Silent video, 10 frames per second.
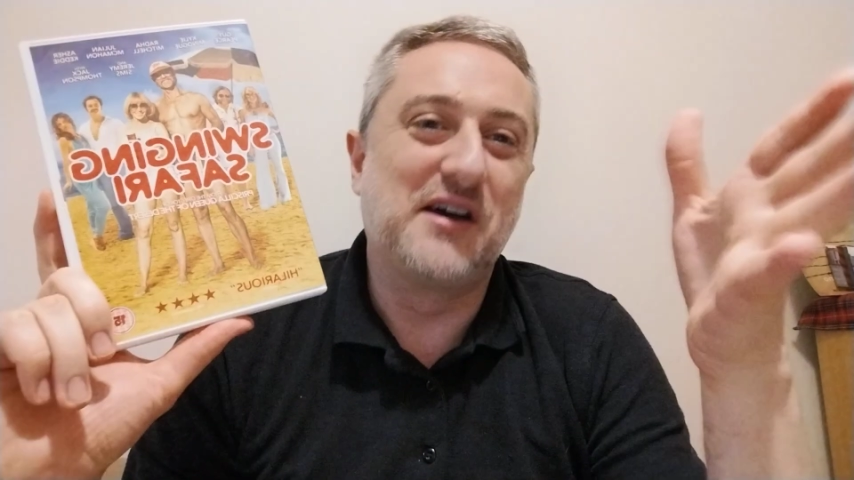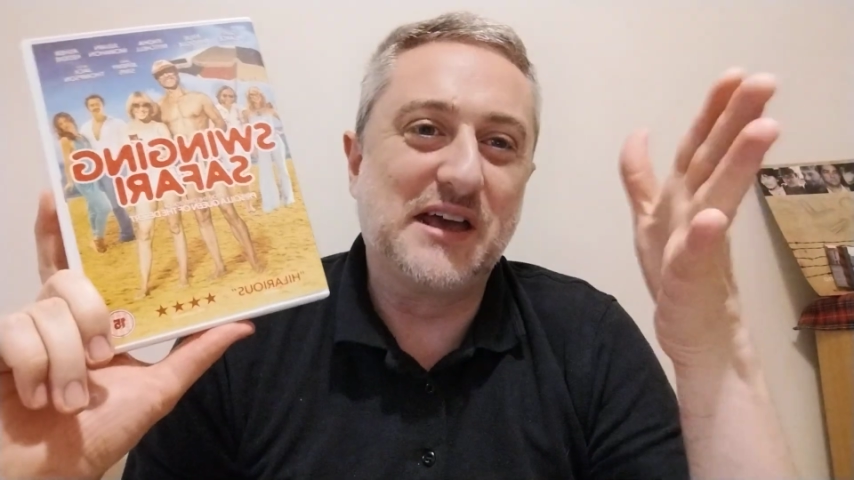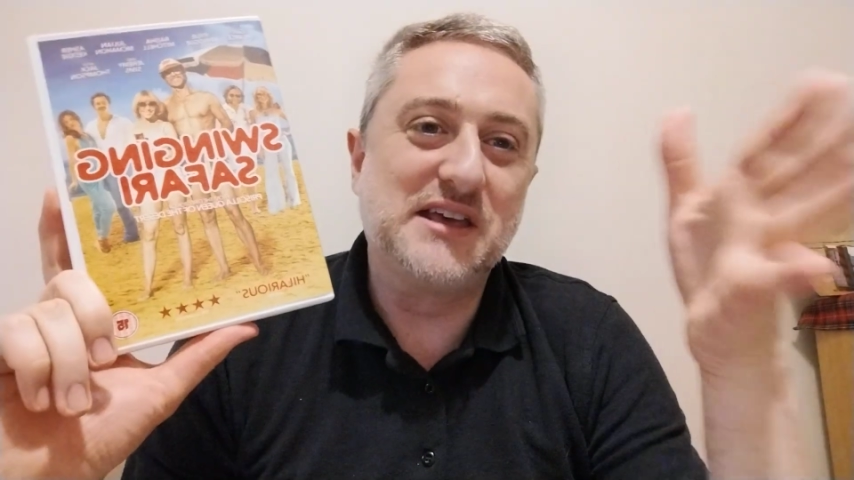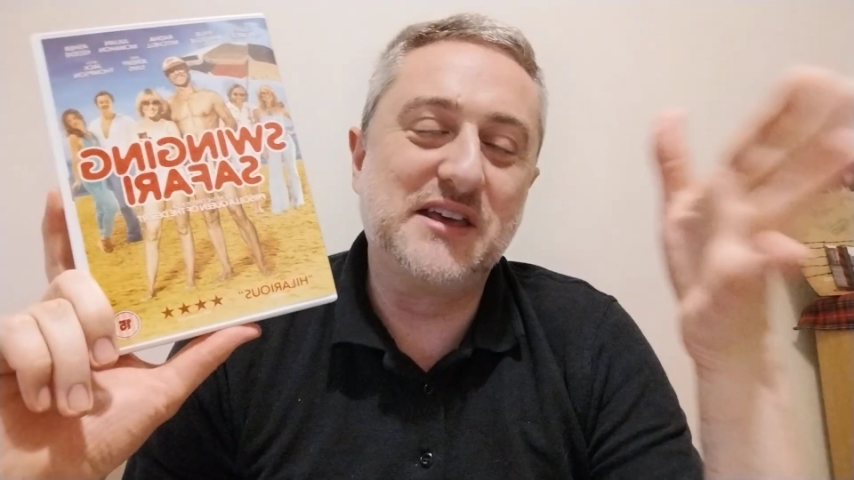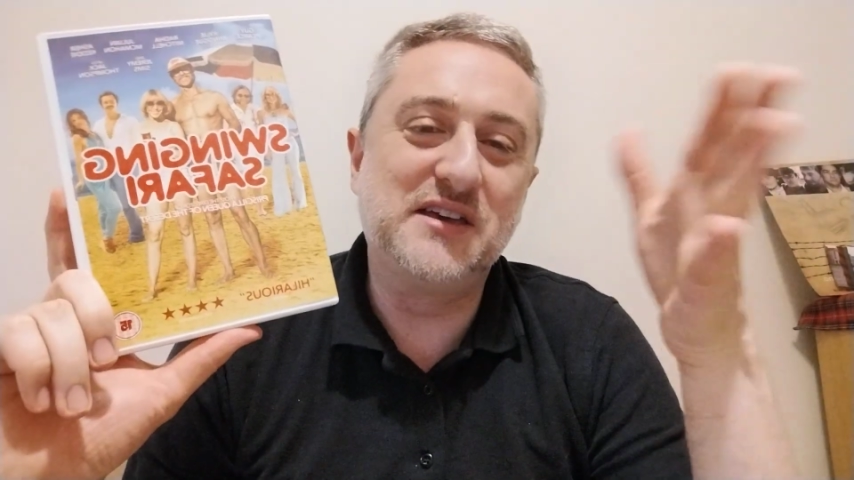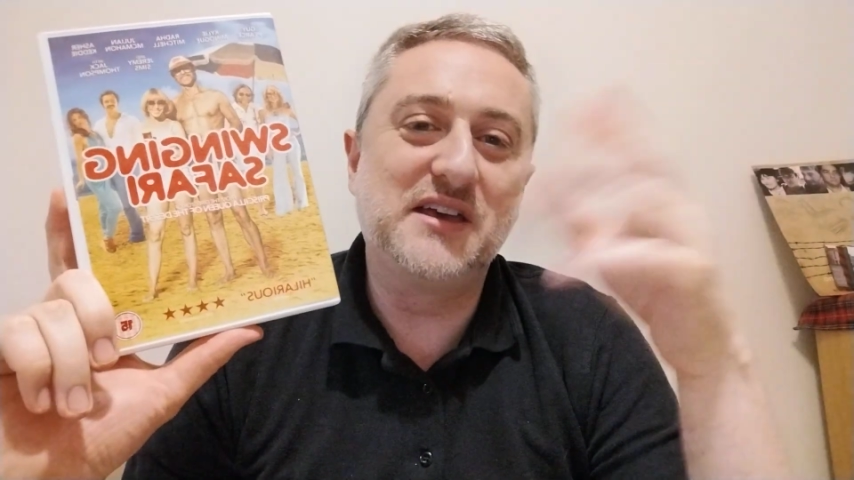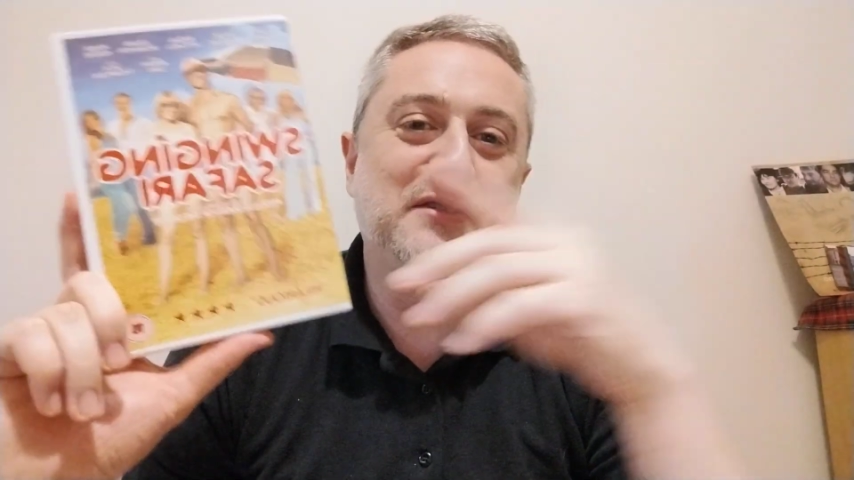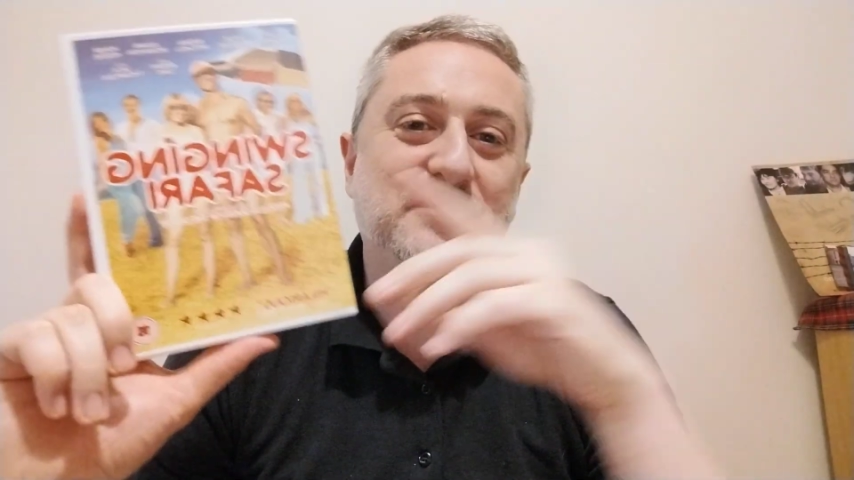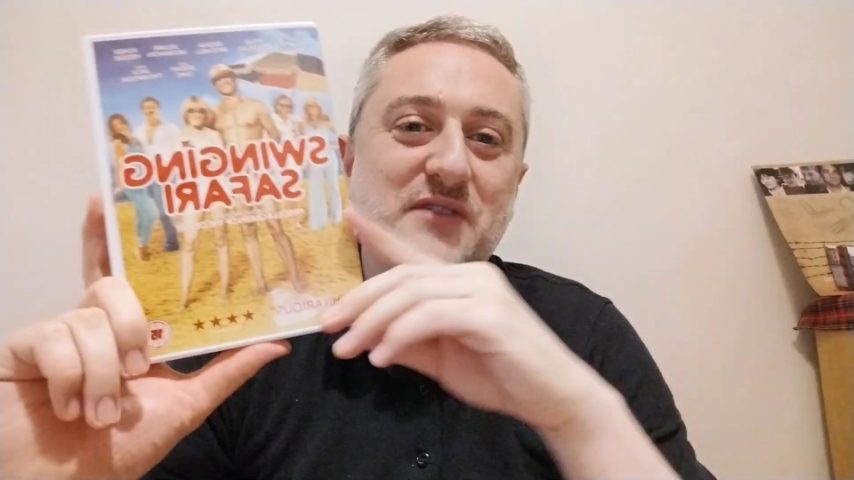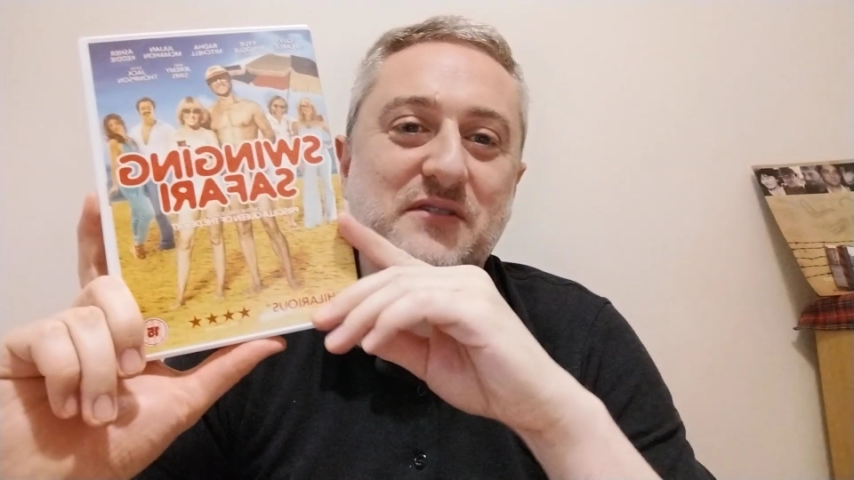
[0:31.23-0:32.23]

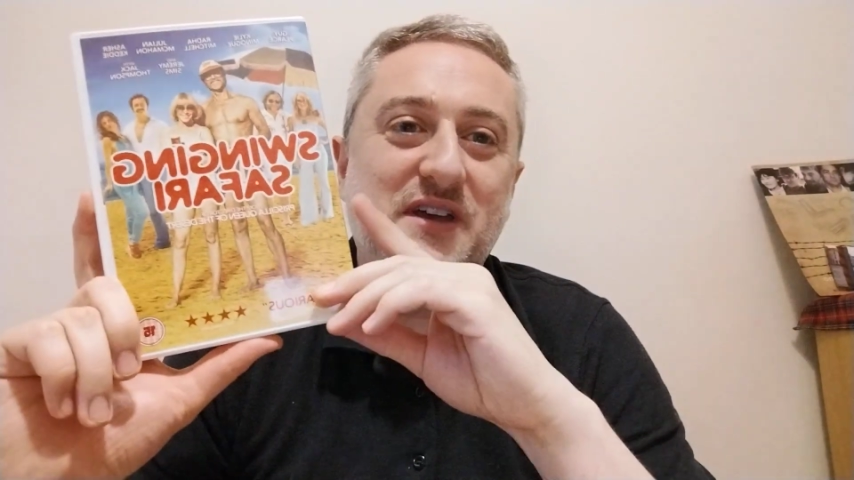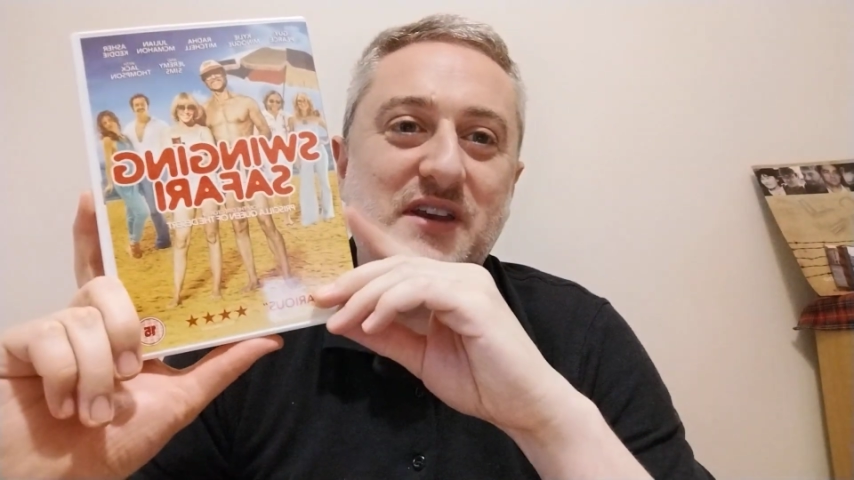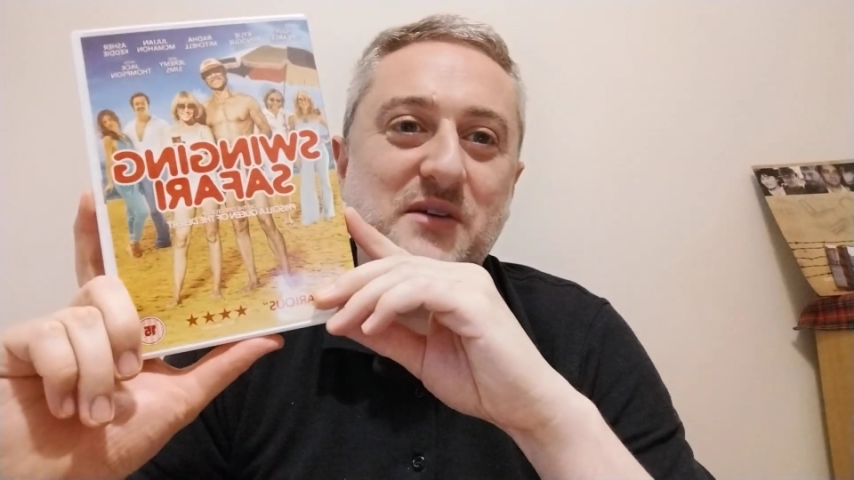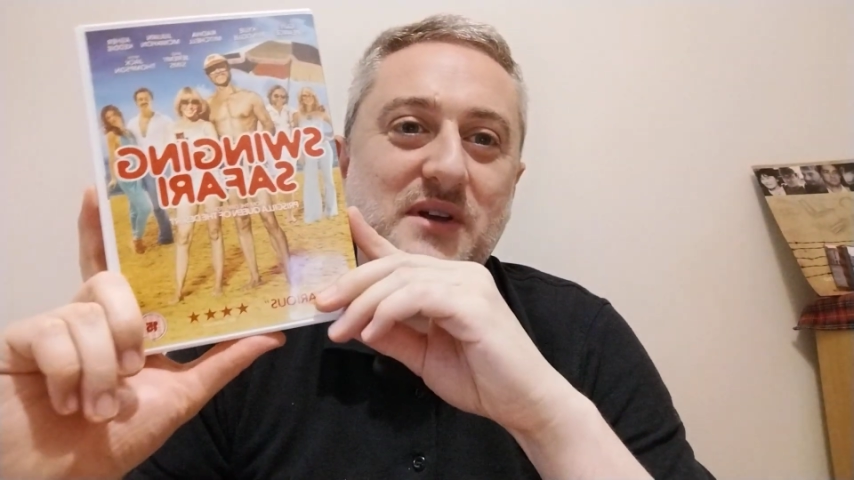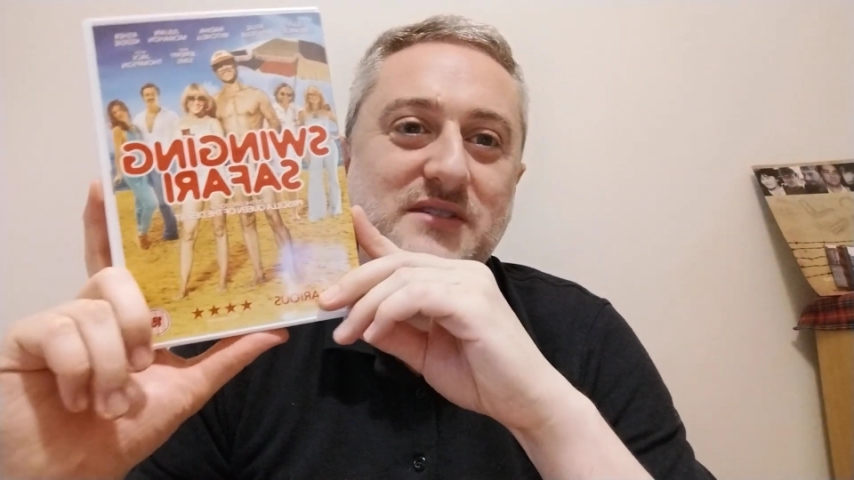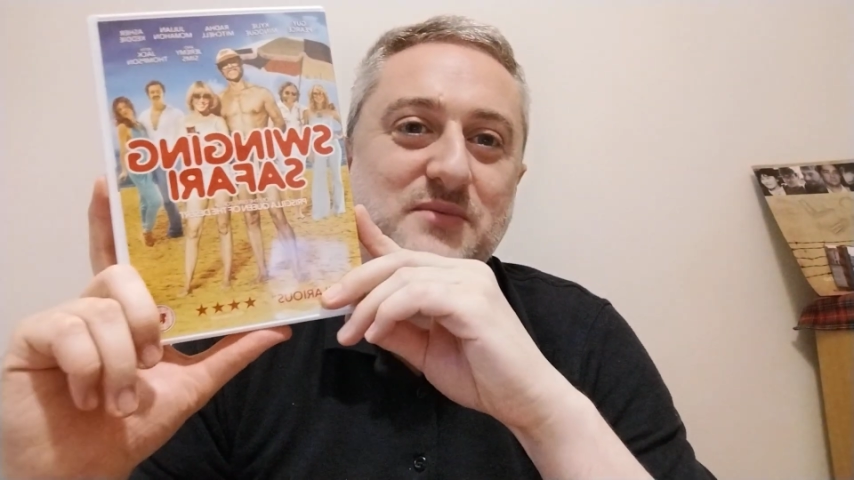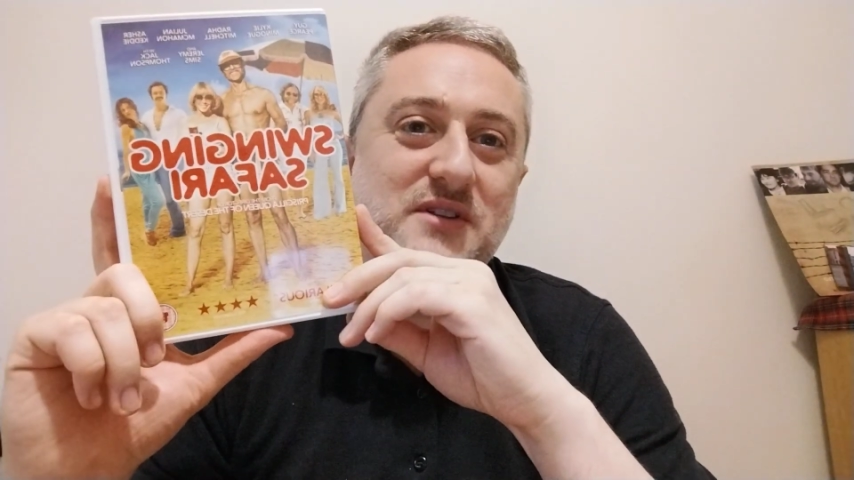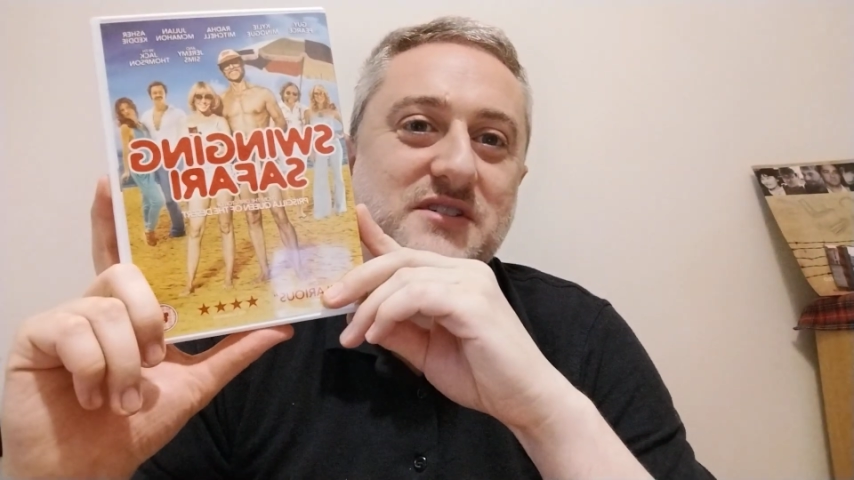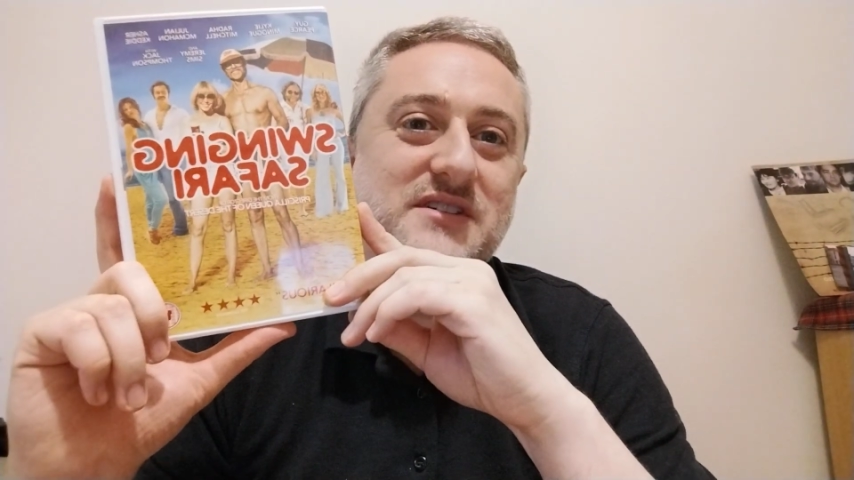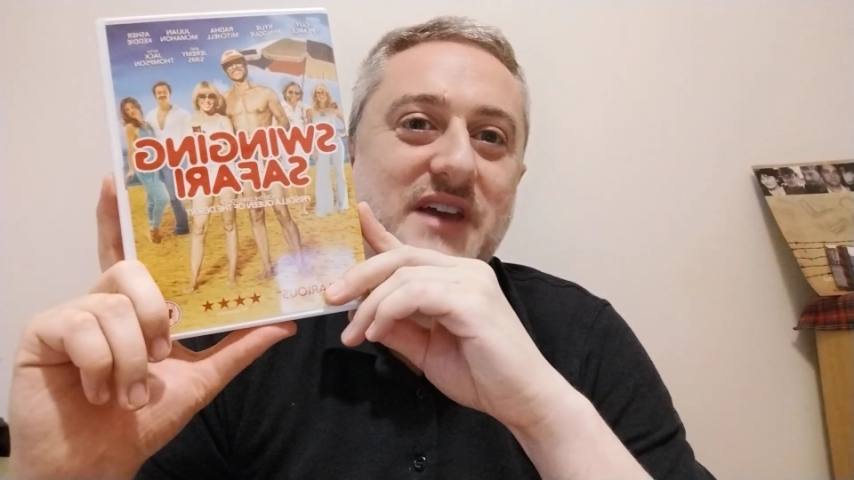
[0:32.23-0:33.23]
If anyone's watched
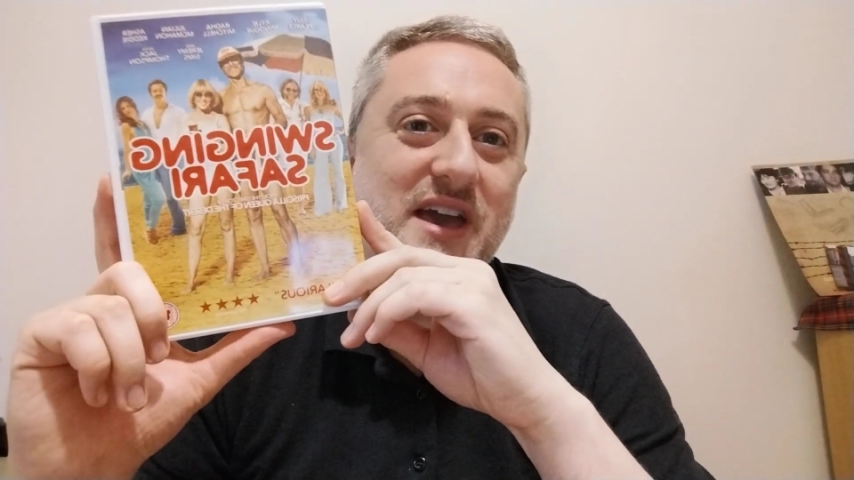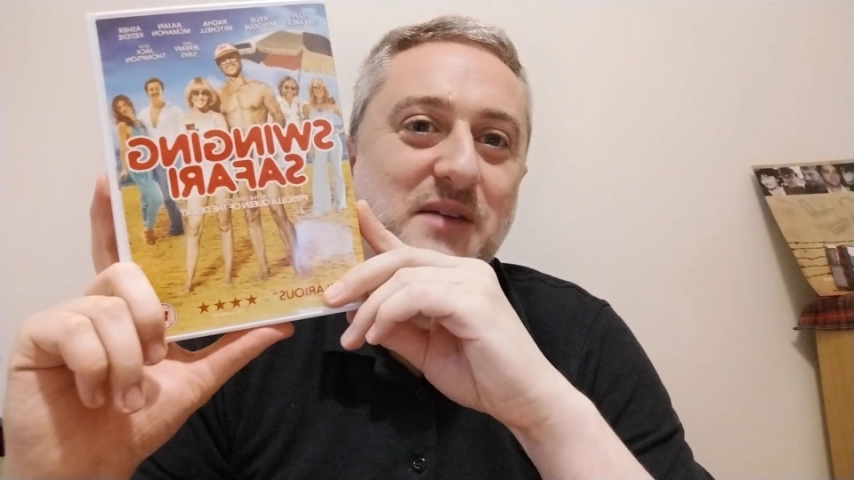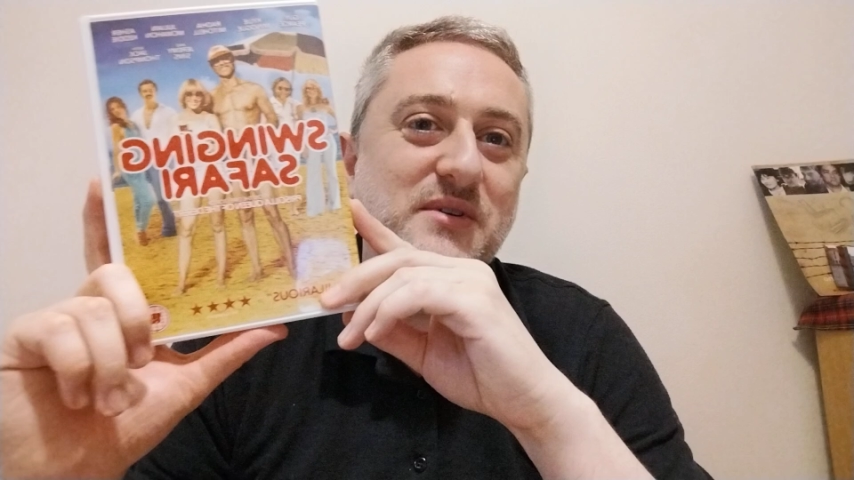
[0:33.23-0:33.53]
Neighbours,